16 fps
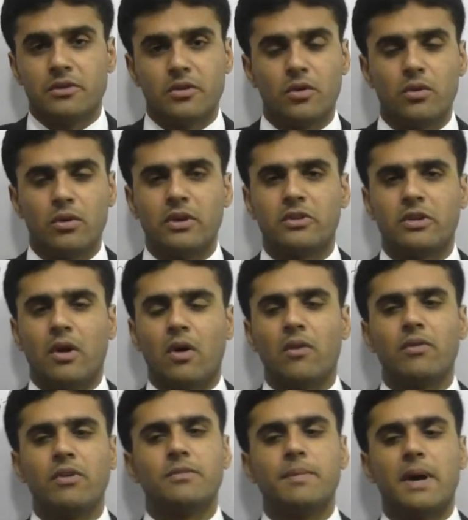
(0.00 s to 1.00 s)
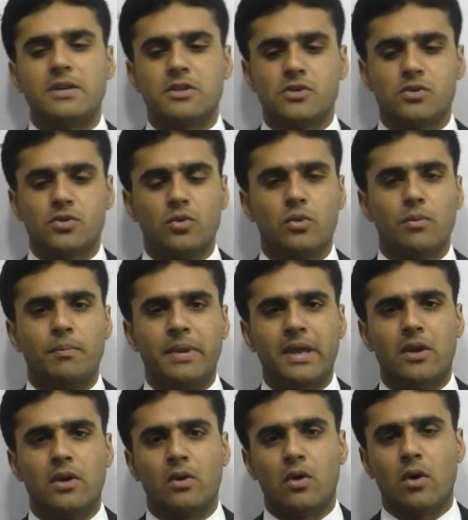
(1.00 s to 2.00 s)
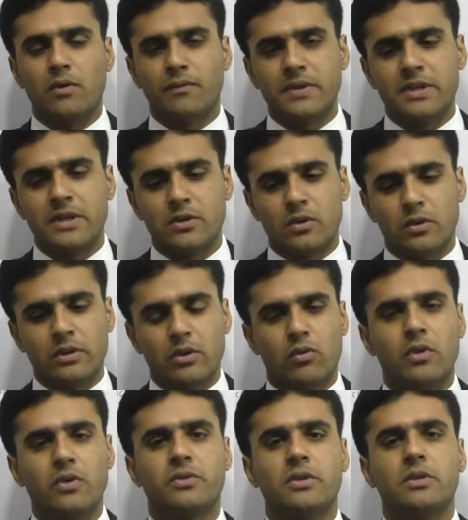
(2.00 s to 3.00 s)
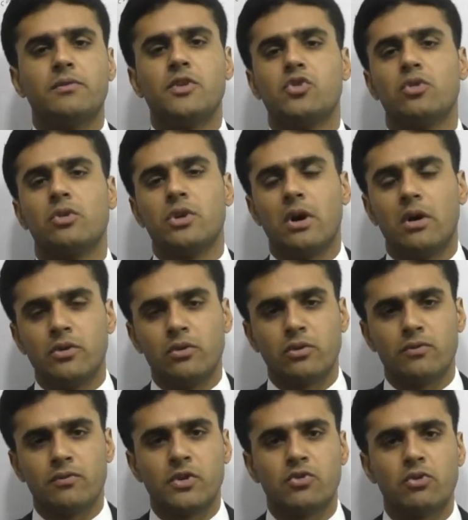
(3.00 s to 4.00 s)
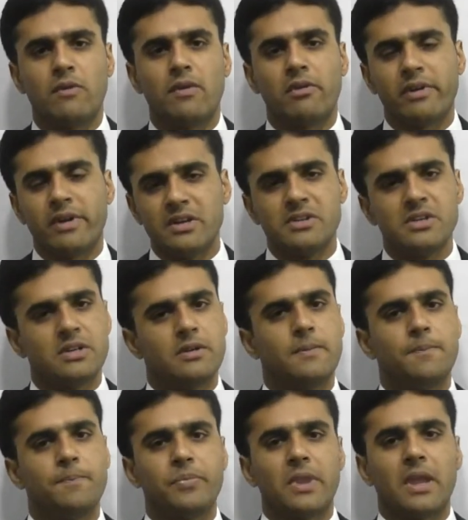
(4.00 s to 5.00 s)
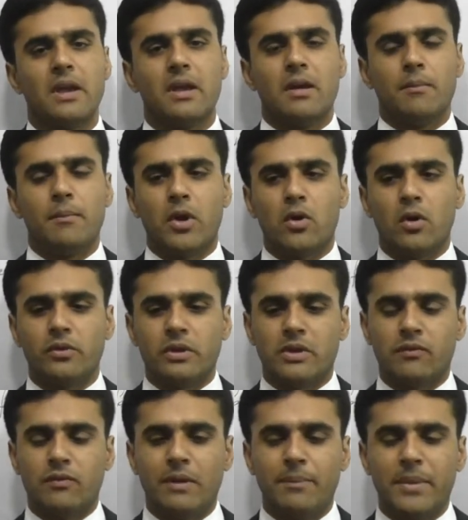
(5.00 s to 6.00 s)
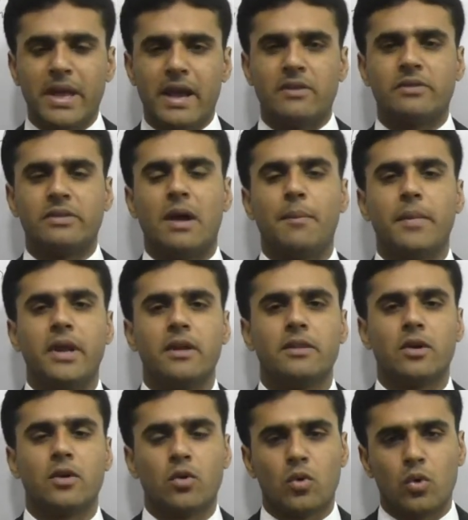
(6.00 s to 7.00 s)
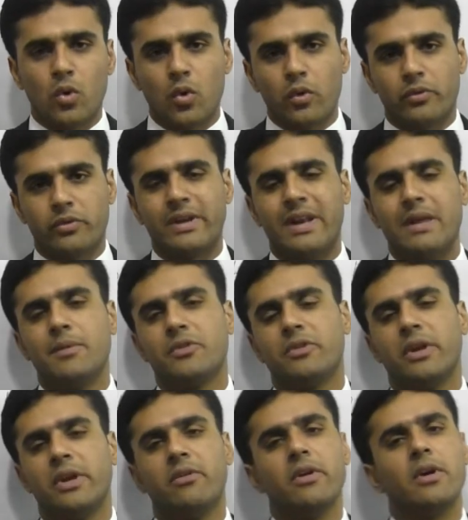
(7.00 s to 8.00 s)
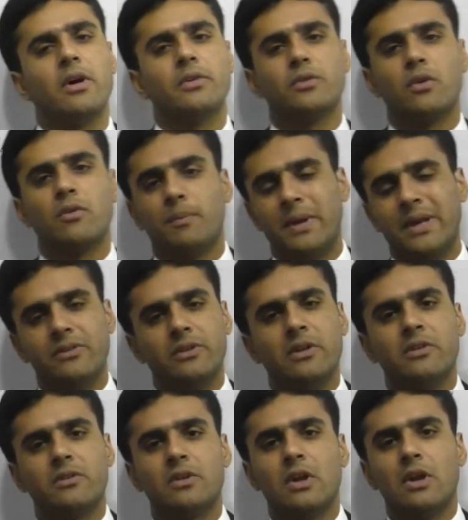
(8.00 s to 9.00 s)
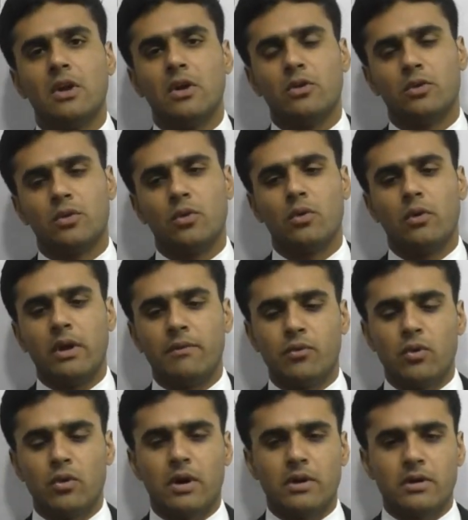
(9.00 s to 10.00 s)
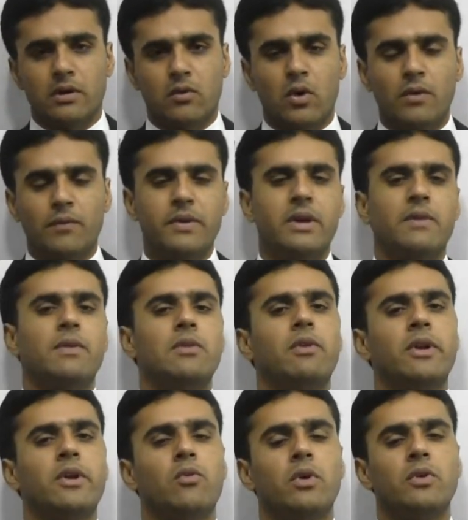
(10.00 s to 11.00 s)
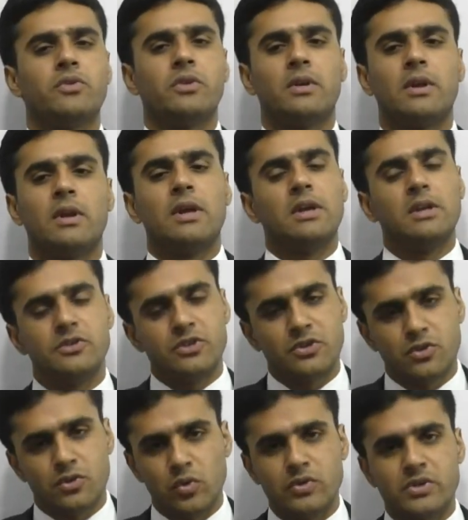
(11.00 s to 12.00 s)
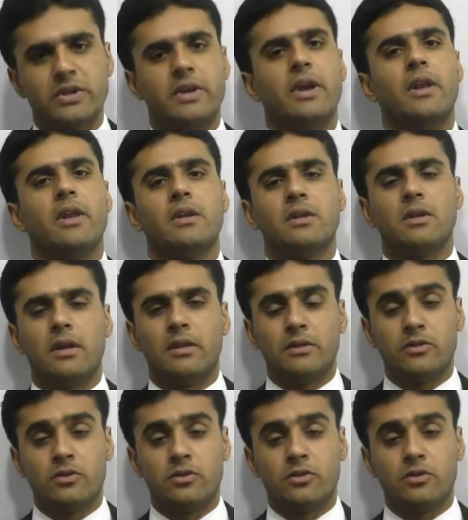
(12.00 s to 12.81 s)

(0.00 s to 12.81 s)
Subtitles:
So it's always better to be confident on the questions which you have already done, because it will be examining the core syllabus areas of P6. So if you are confident with one question, just do it again.